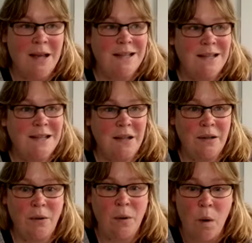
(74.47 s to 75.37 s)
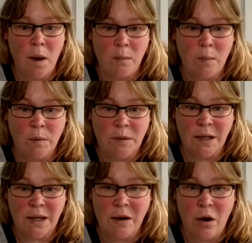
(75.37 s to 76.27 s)
sitting on a whiteboard
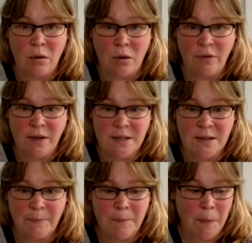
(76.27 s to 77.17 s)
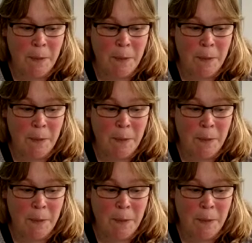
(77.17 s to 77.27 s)
in our office.